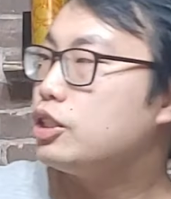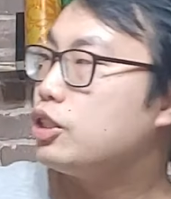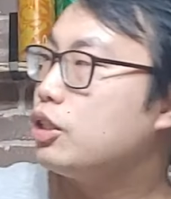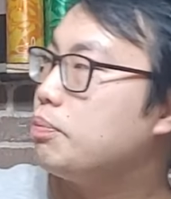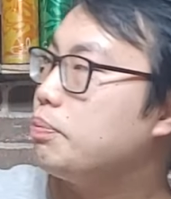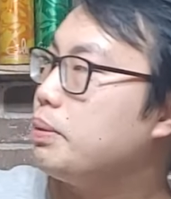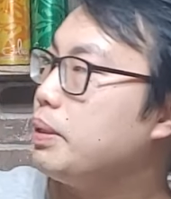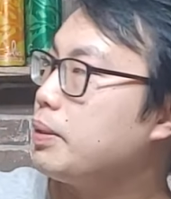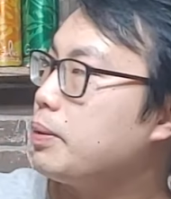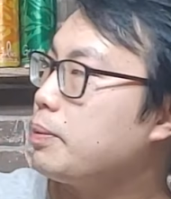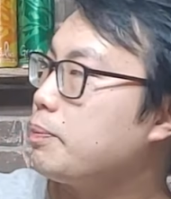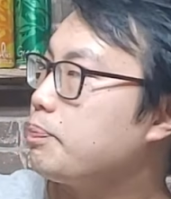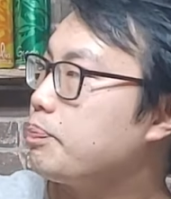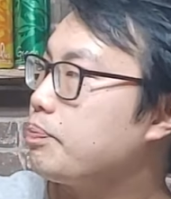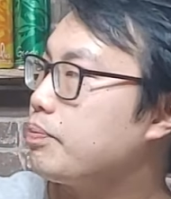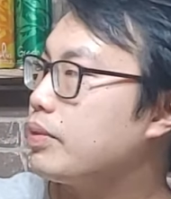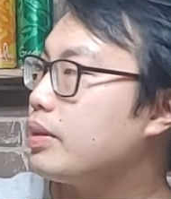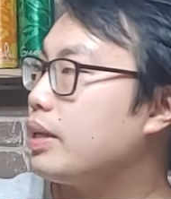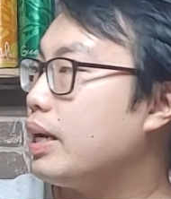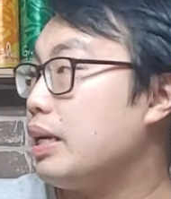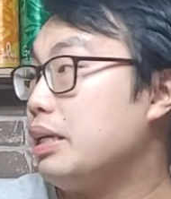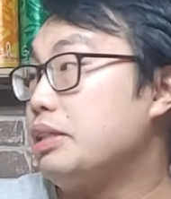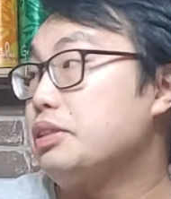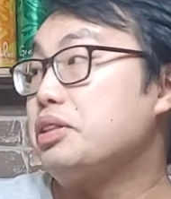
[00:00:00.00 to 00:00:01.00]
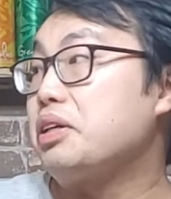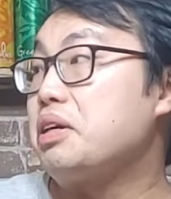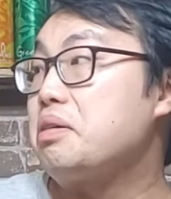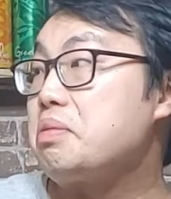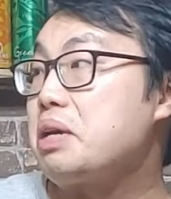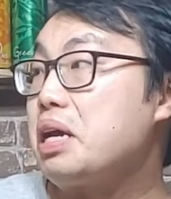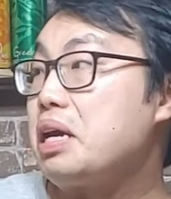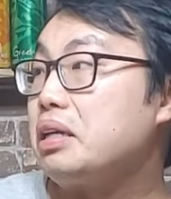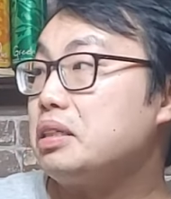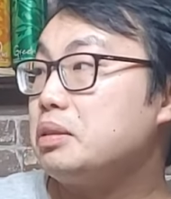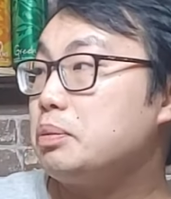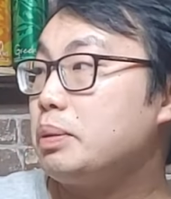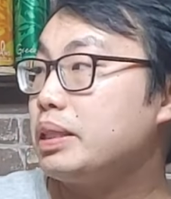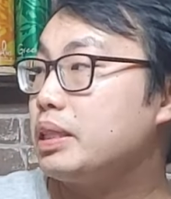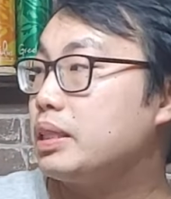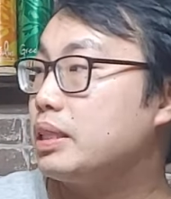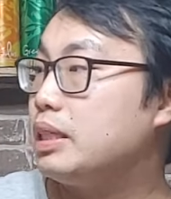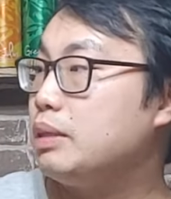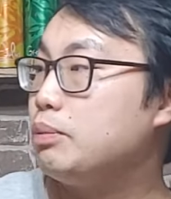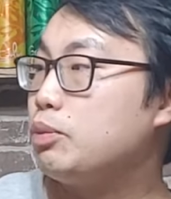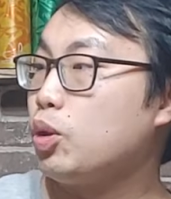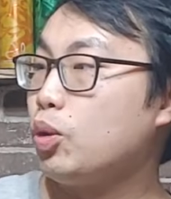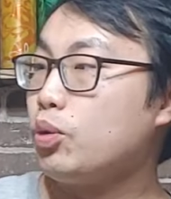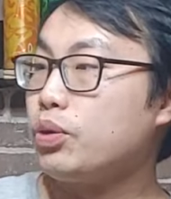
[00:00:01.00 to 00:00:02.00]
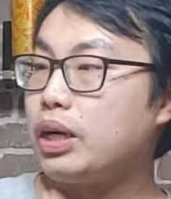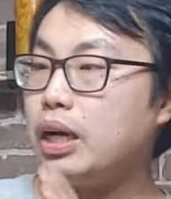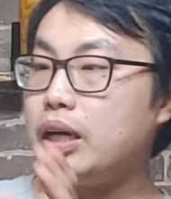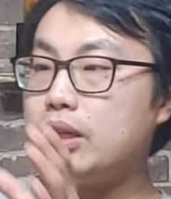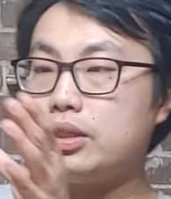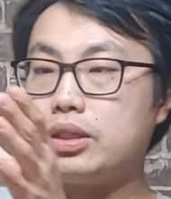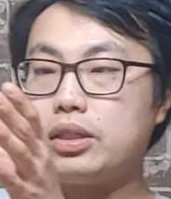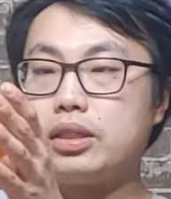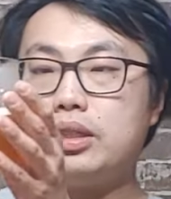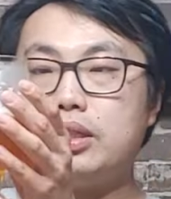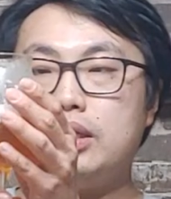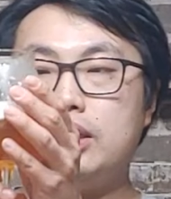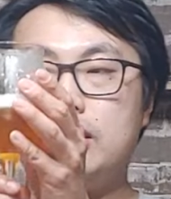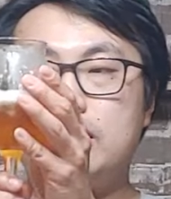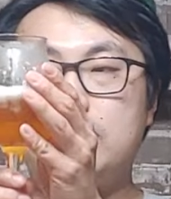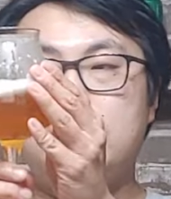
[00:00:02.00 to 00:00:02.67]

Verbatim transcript: So the beer, 9 SRM, yeah, it's about the deep gold color.